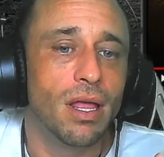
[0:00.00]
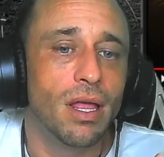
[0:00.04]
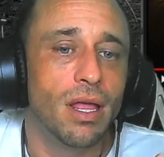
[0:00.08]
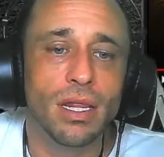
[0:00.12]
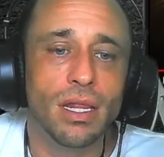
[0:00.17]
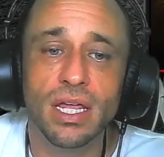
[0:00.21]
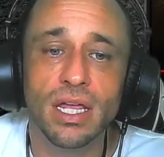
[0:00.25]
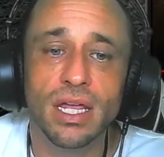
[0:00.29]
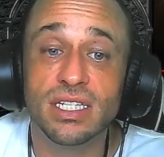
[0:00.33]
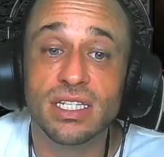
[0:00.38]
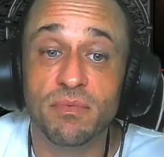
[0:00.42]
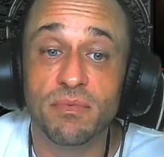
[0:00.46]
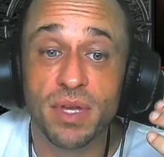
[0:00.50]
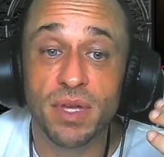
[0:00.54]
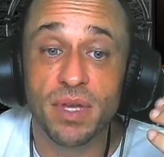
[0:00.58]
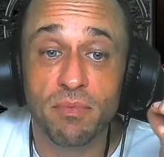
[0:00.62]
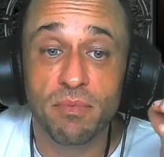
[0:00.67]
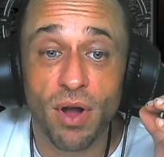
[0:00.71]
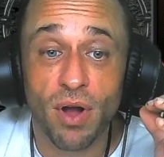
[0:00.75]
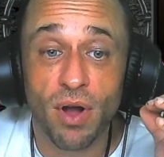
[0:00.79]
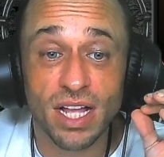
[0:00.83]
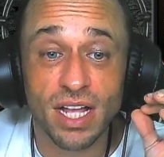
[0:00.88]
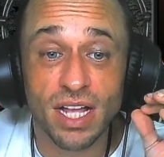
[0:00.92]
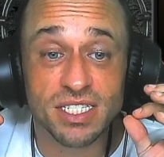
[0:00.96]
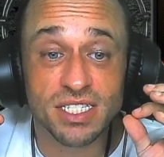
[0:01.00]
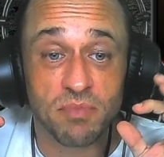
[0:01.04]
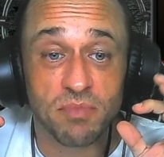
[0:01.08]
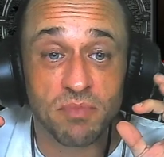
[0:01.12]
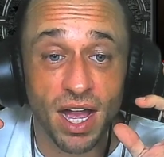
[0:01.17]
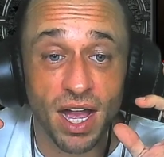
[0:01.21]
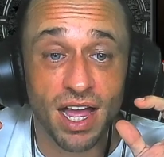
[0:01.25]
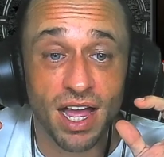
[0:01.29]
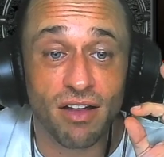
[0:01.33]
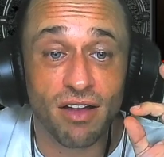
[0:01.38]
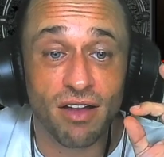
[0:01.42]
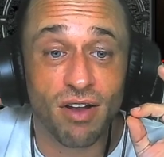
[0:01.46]
Listen, people, I
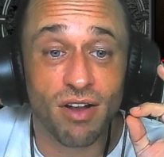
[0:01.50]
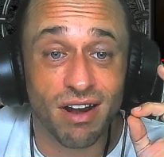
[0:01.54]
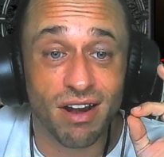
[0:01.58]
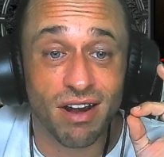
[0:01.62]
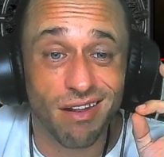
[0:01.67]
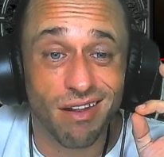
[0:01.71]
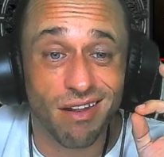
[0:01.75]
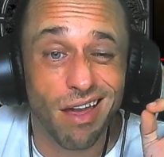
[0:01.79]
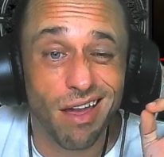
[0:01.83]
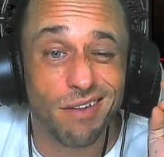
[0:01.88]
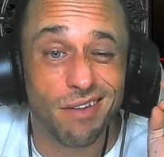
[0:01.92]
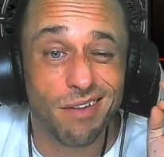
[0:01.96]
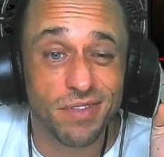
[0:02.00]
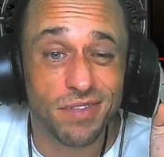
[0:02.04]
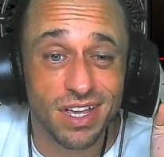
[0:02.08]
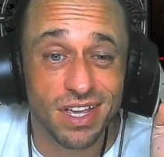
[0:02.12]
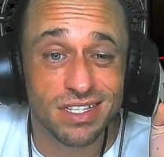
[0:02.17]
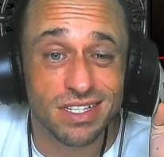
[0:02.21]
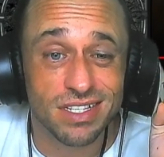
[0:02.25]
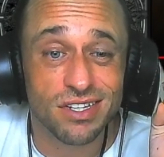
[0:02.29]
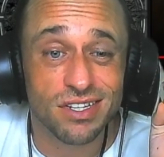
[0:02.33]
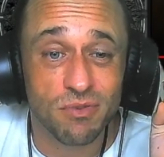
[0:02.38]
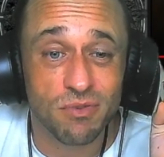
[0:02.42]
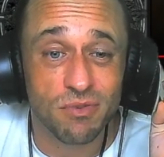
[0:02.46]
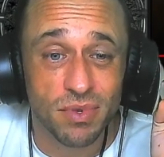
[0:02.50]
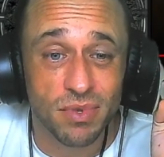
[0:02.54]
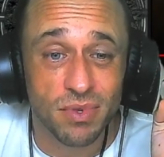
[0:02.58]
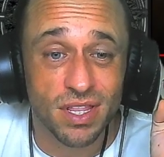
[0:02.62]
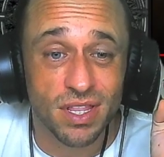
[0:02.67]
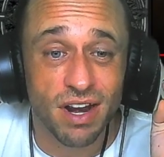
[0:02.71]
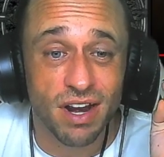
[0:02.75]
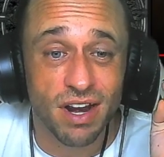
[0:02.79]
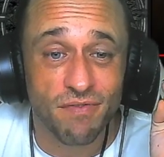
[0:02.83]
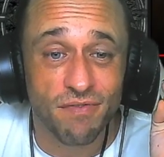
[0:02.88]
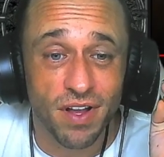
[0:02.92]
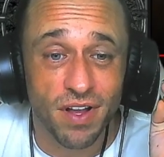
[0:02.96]
smile at a lot of things that are
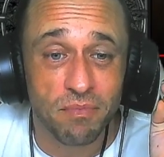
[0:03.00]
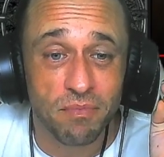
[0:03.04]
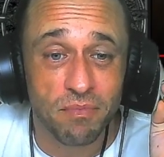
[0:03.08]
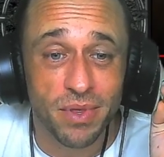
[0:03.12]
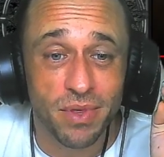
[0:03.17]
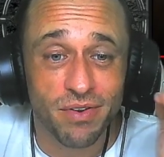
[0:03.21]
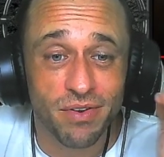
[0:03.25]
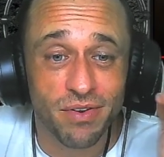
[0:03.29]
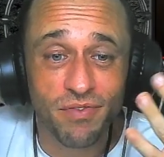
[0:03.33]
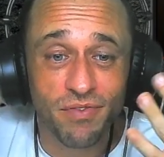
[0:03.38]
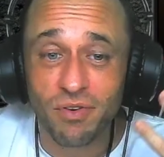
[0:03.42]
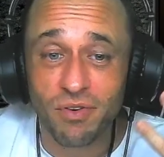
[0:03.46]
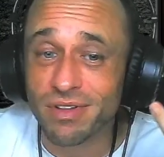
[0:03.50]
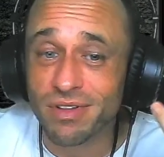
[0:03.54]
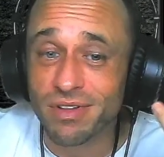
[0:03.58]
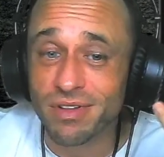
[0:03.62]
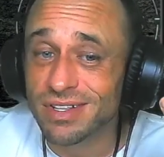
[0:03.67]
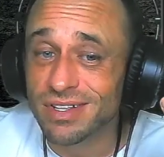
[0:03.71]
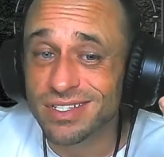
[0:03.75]
that I find beautiful.